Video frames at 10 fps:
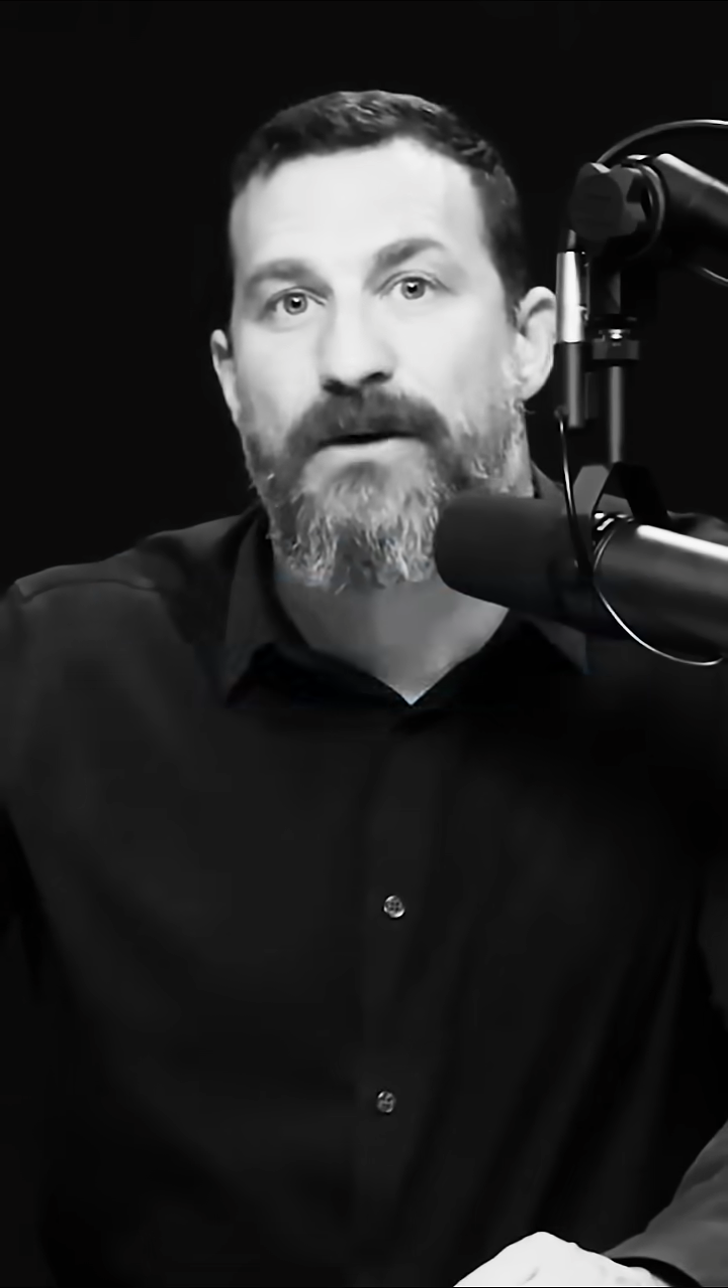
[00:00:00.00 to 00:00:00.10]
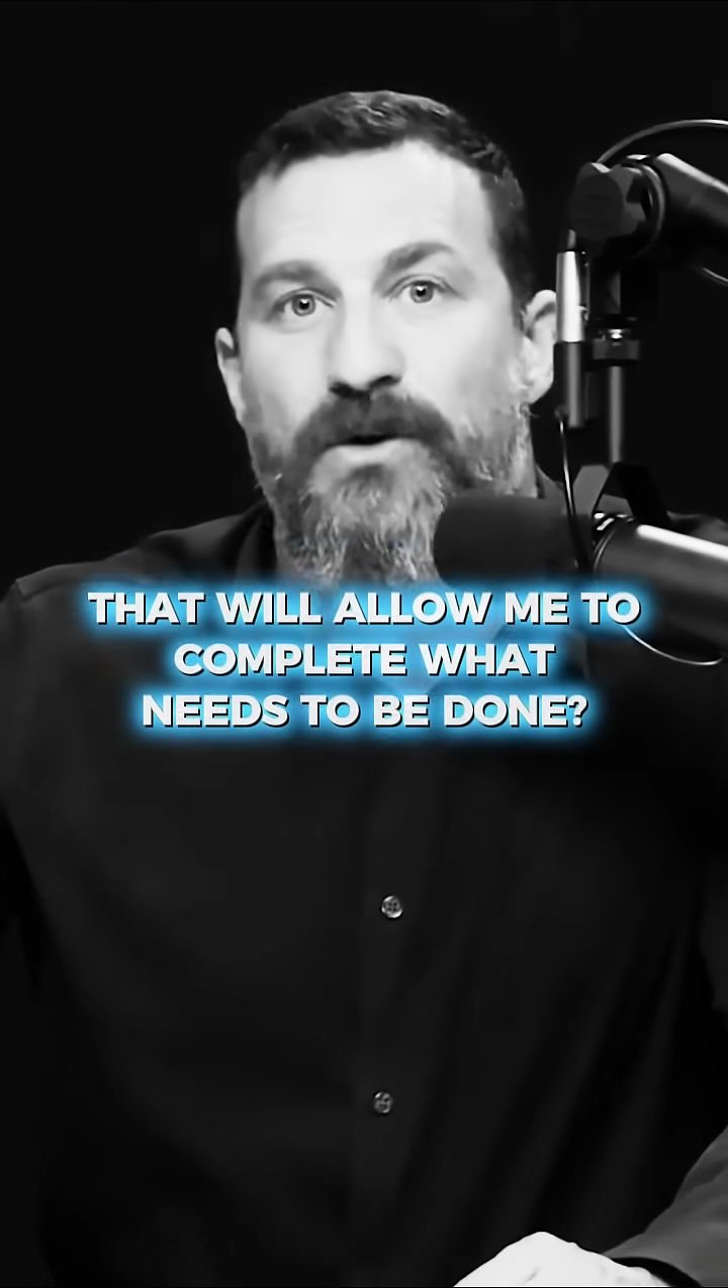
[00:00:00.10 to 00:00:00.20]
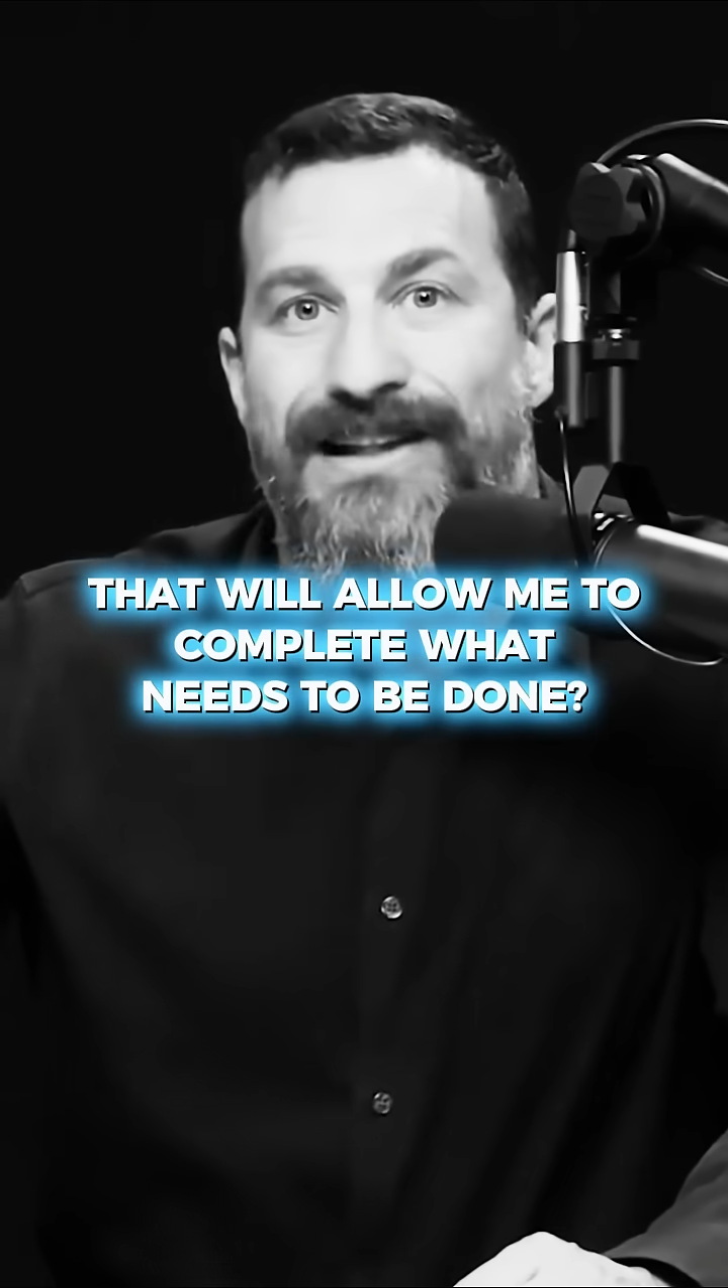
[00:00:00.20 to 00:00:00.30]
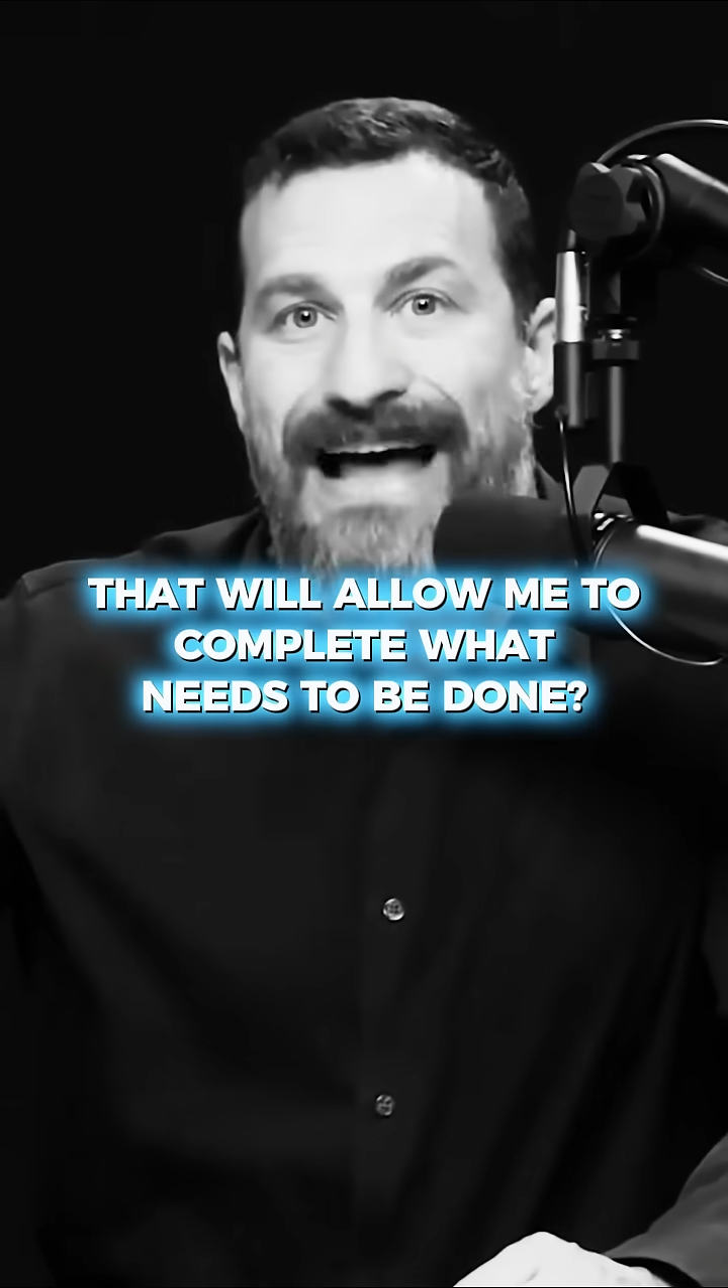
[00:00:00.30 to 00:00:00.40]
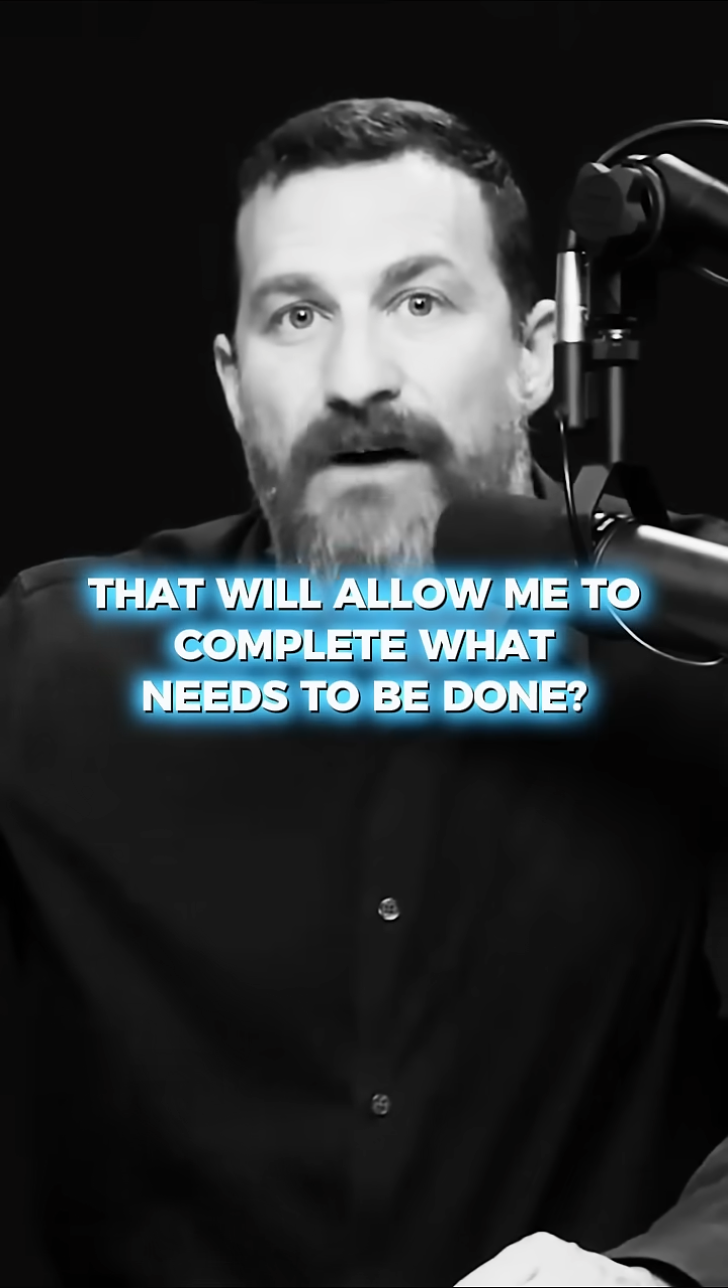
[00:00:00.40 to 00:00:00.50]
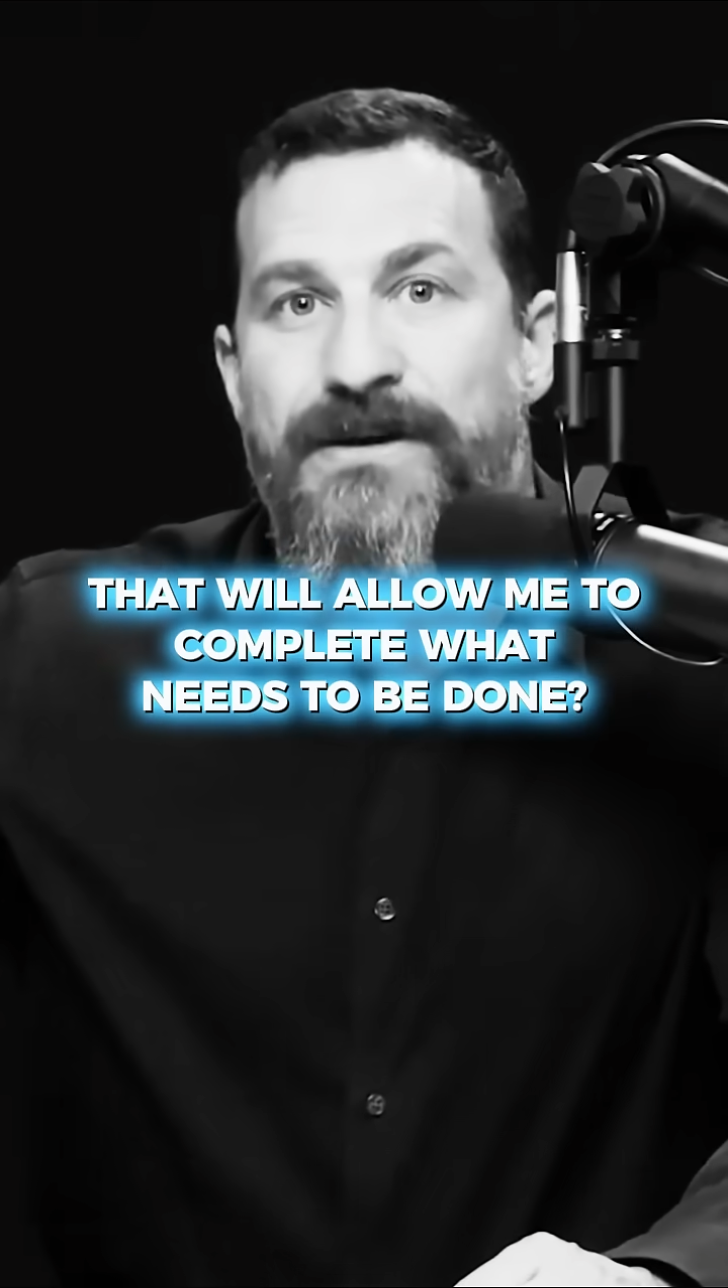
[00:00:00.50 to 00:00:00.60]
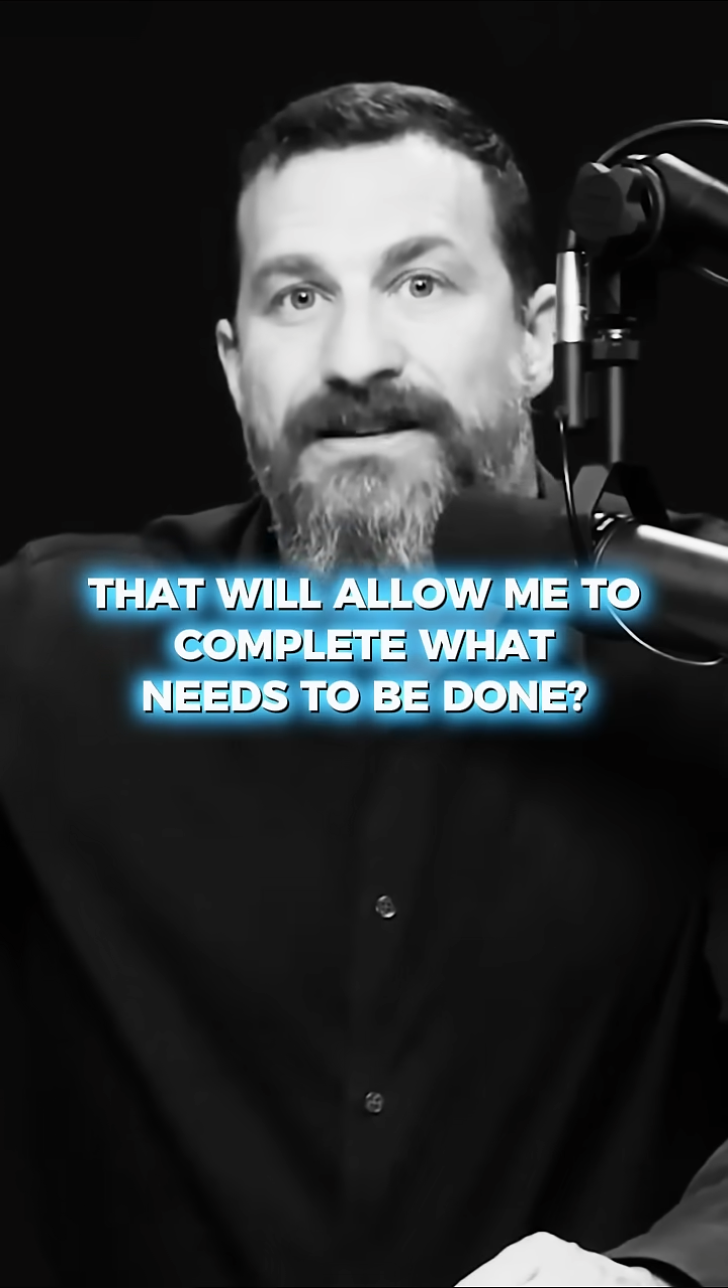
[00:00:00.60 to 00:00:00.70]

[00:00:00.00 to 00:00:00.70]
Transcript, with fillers: that will allow